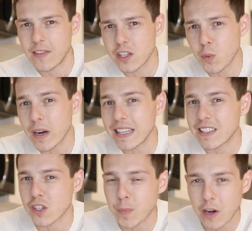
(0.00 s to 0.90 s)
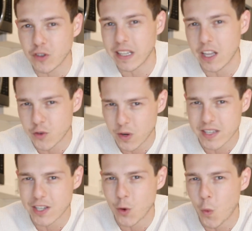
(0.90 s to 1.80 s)
and this one is especially
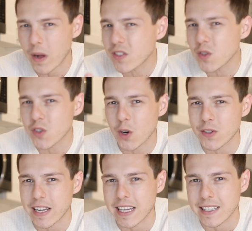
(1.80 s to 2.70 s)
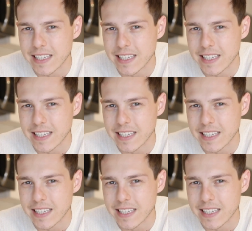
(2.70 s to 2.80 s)
interesting once you start digging